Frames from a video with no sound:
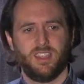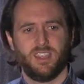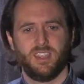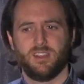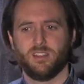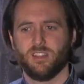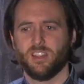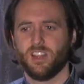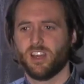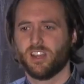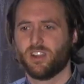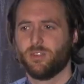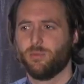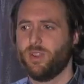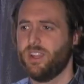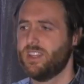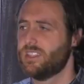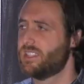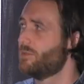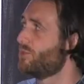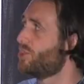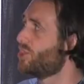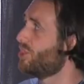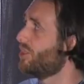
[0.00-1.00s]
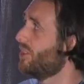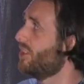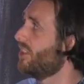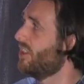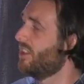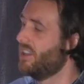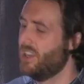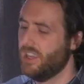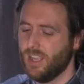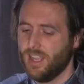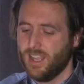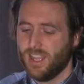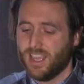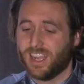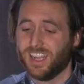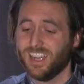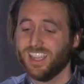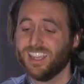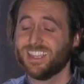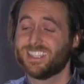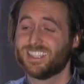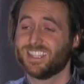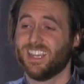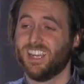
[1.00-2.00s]
in a lot of ways, I'm sure. And I
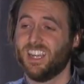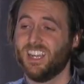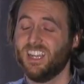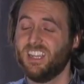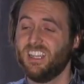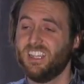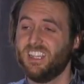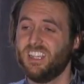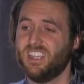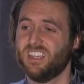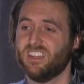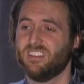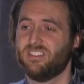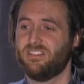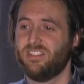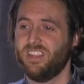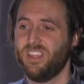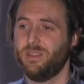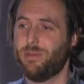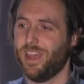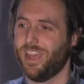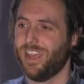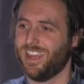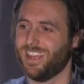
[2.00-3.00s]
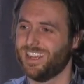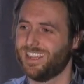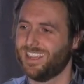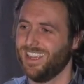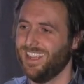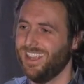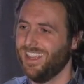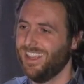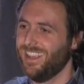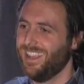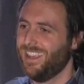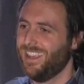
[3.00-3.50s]
got a ton of feedback